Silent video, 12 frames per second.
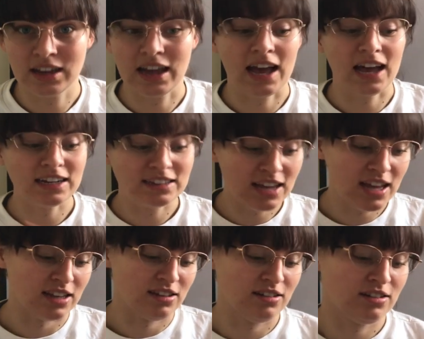out of 10.
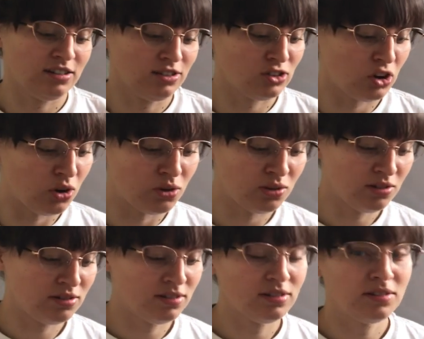So
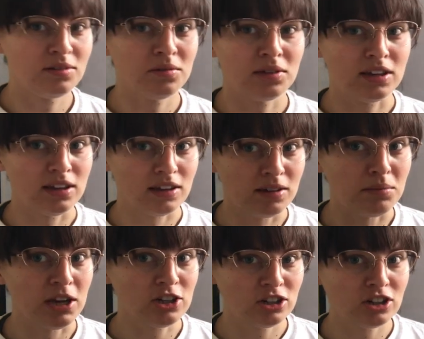
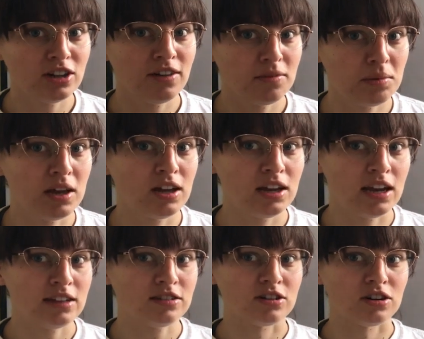make sure you're giving me a good
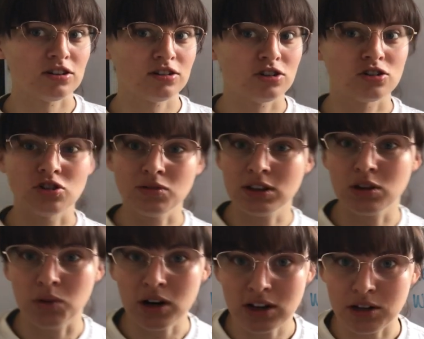answer. You're doing the
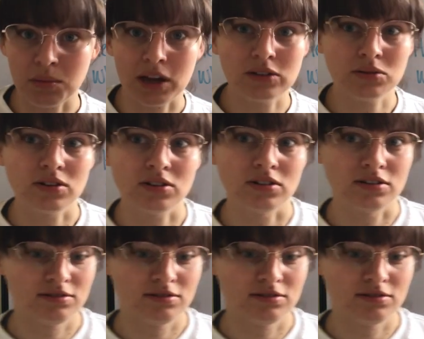work. You might as well